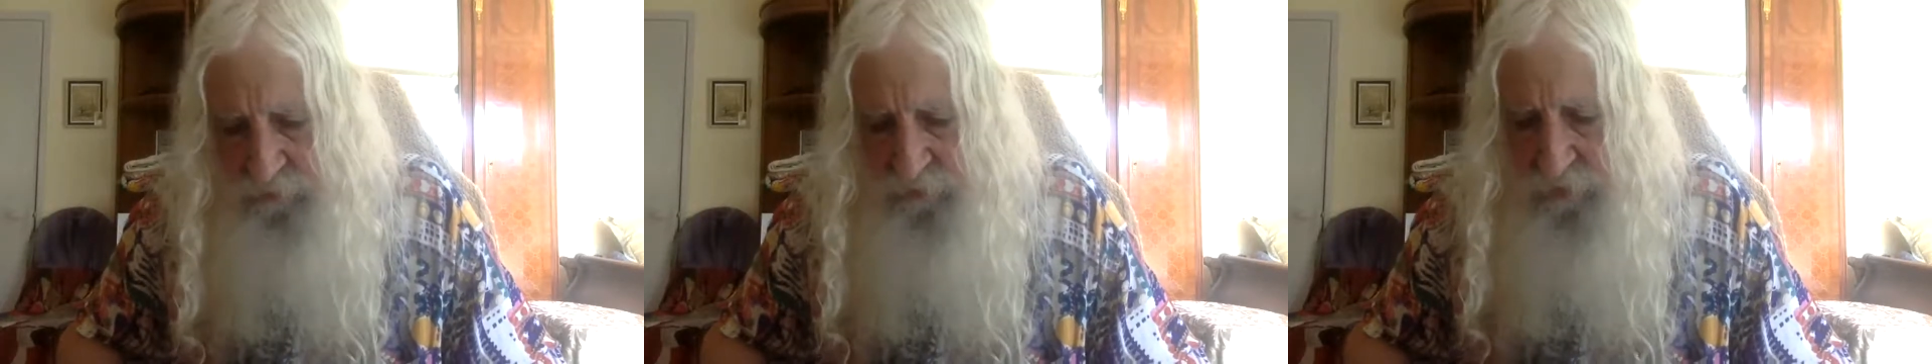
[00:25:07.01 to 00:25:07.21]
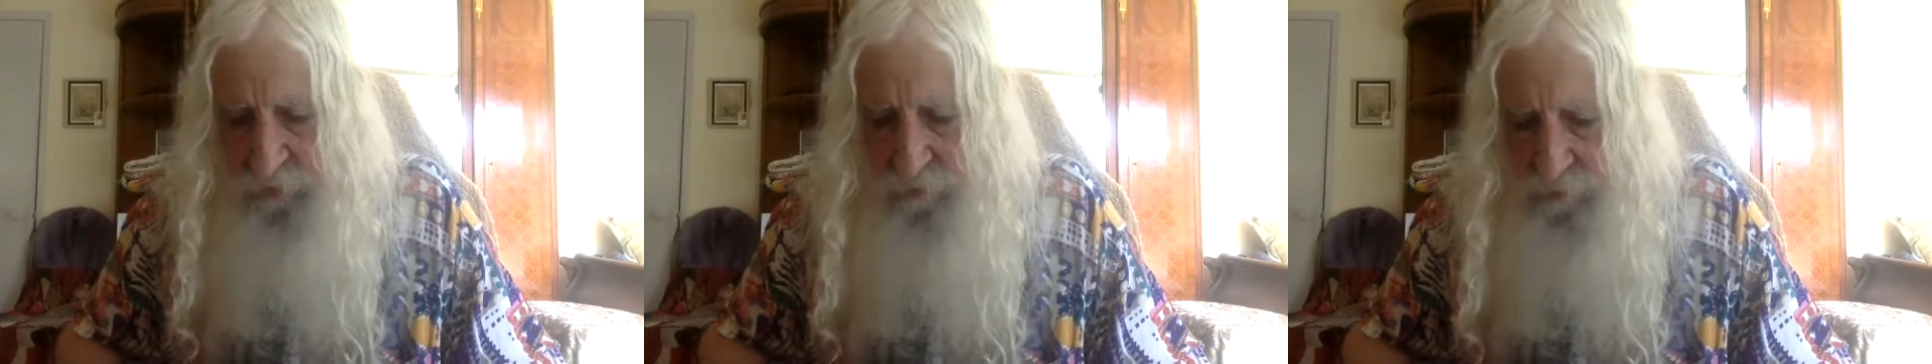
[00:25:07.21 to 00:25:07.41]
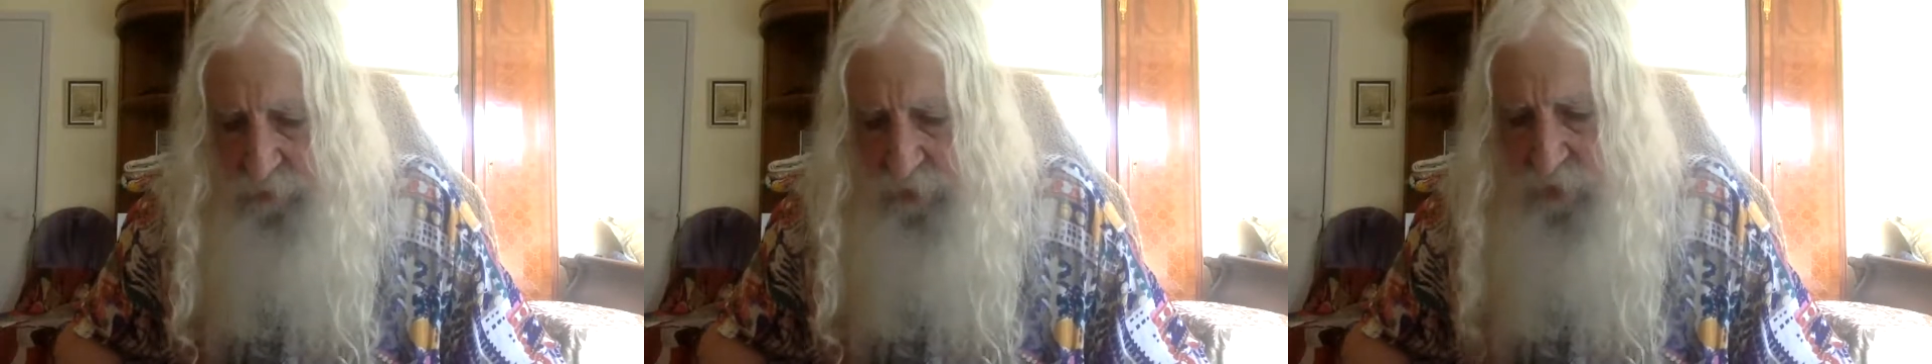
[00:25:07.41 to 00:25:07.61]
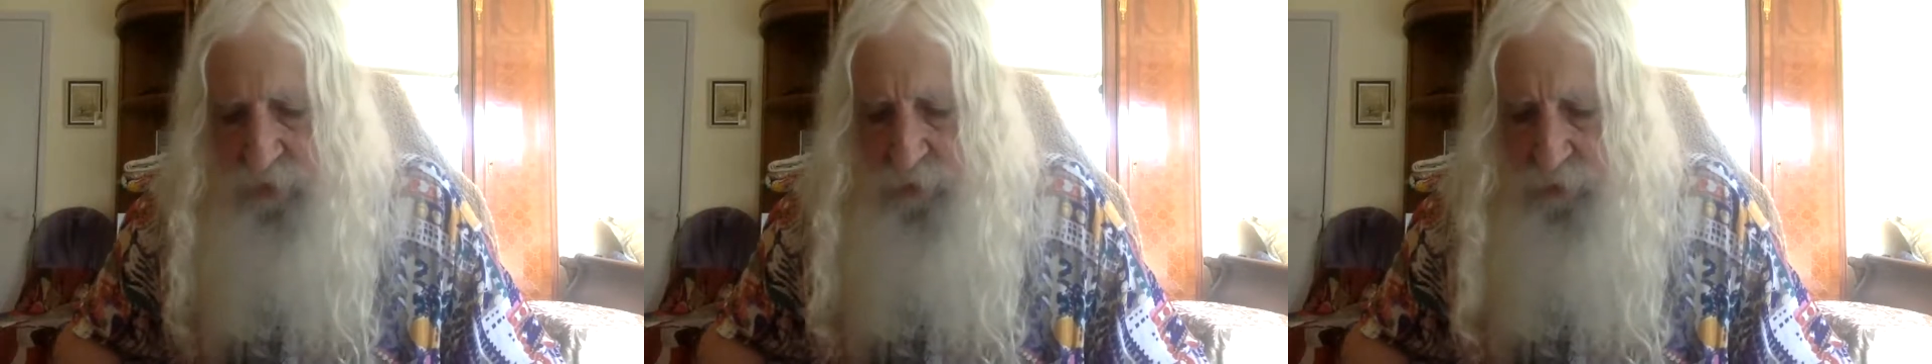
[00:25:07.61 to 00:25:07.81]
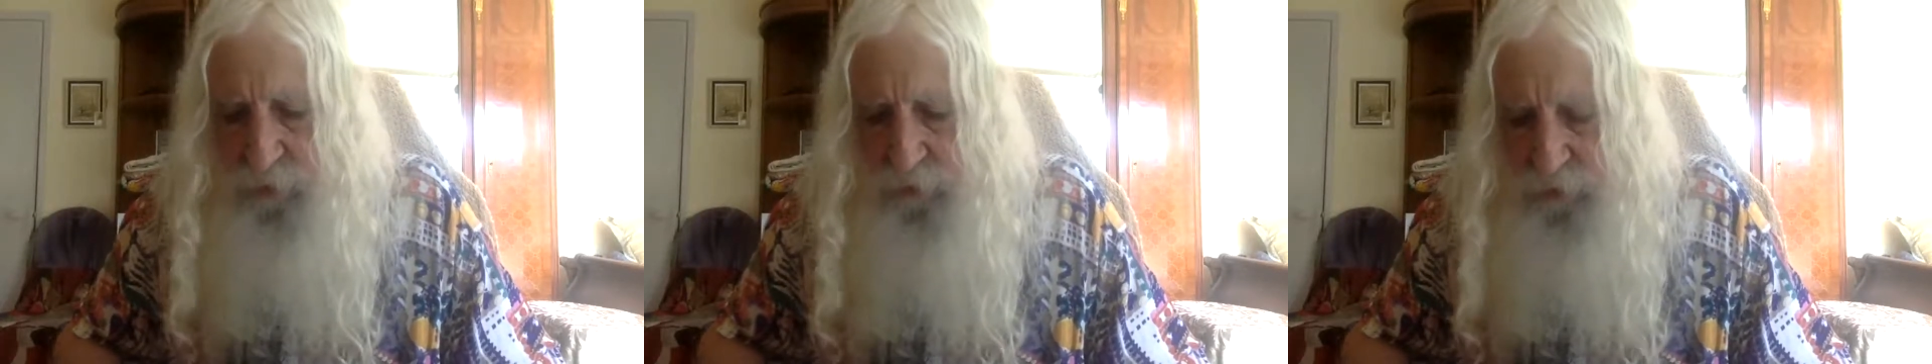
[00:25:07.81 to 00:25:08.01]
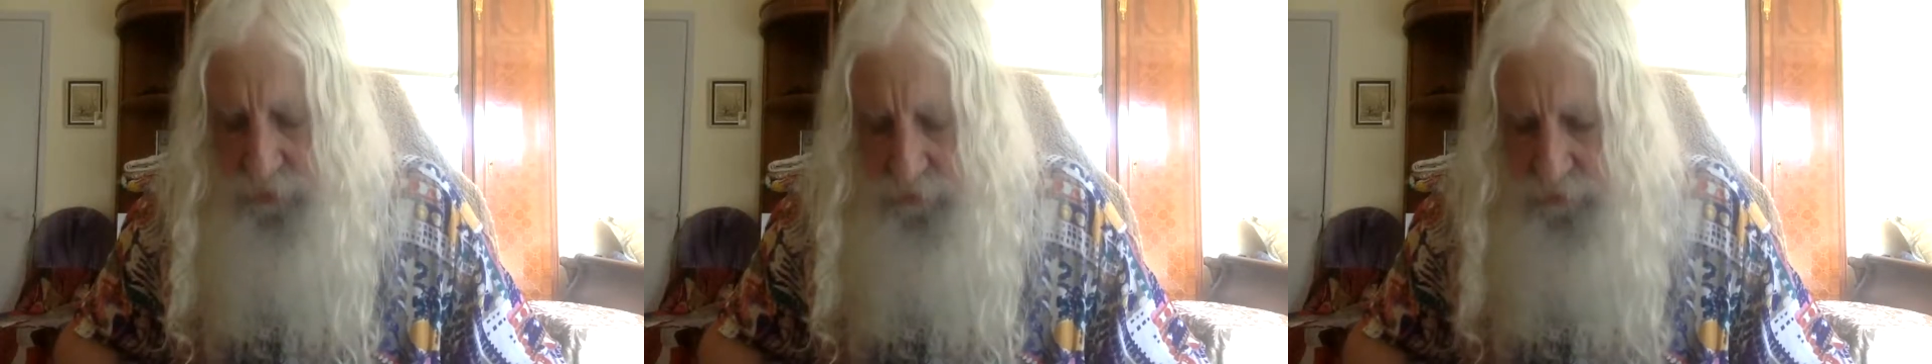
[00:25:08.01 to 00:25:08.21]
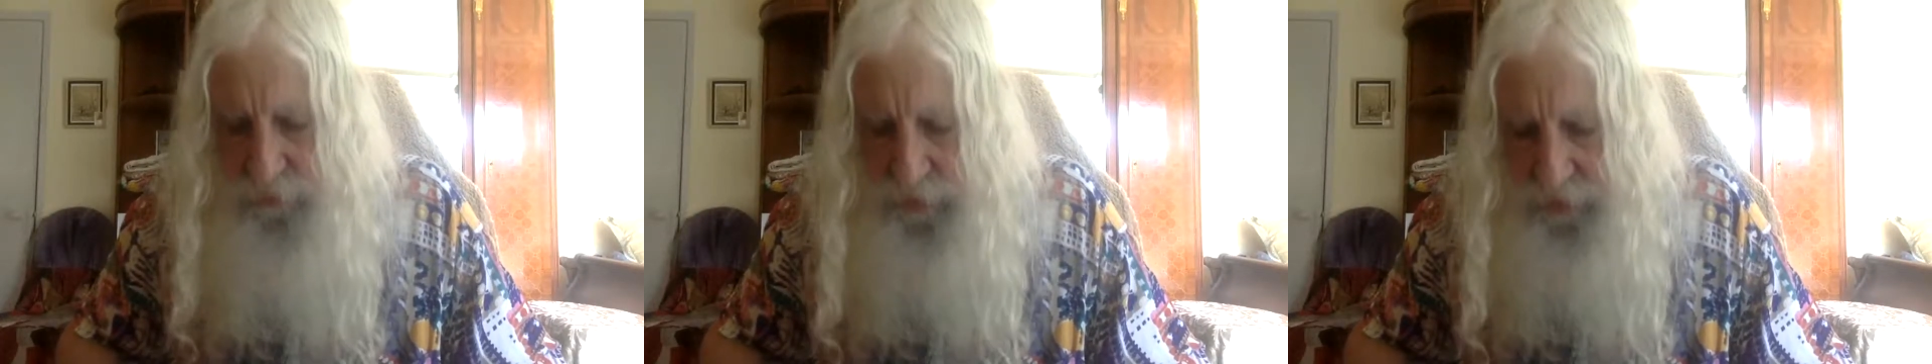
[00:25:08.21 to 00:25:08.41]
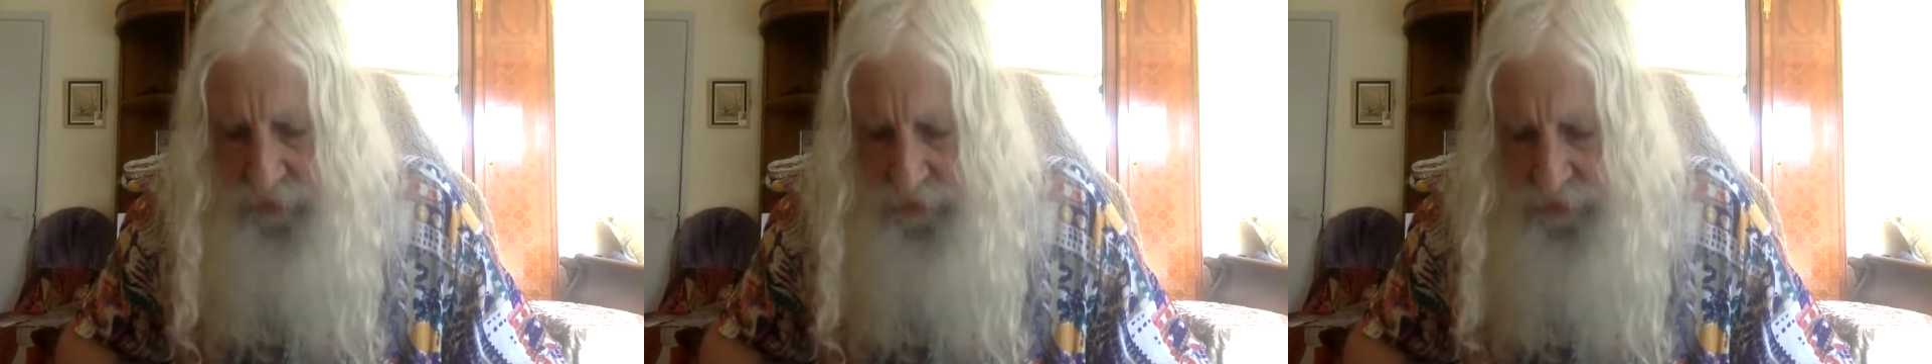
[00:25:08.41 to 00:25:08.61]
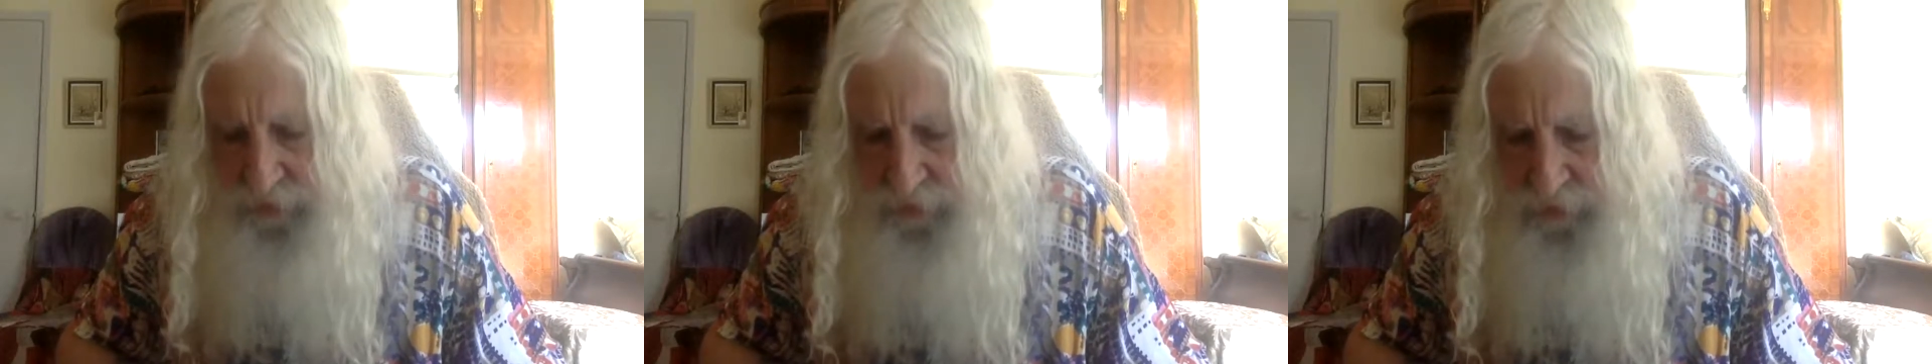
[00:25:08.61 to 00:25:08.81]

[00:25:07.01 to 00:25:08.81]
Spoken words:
from blue to red